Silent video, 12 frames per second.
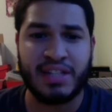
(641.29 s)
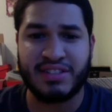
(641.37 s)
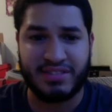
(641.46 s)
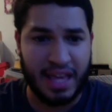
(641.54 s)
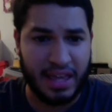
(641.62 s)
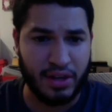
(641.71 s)

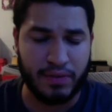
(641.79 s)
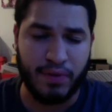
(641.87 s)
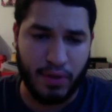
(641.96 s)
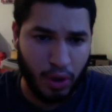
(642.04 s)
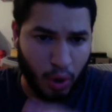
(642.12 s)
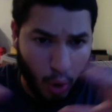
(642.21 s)
Stay there
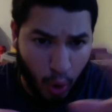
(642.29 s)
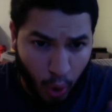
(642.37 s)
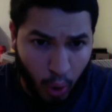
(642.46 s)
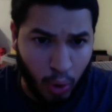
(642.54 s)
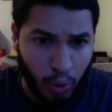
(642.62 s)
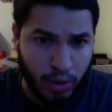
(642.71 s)
for the
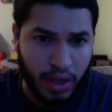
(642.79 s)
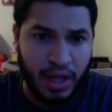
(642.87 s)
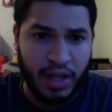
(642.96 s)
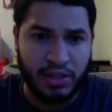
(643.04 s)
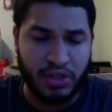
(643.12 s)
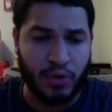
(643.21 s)
whole
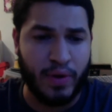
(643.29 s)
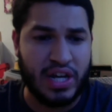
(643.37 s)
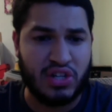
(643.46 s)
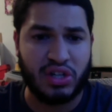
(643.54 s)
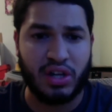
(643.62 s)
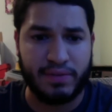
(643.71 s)

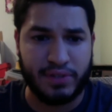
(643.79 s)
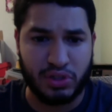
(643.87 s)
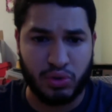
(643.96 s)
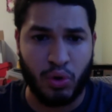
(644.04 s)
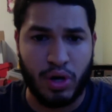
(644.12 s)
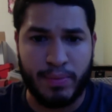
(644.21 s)
duration of the
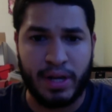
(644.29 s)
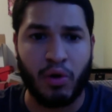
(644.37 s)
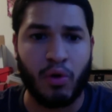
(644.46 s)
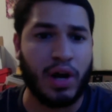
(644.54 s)
tournament,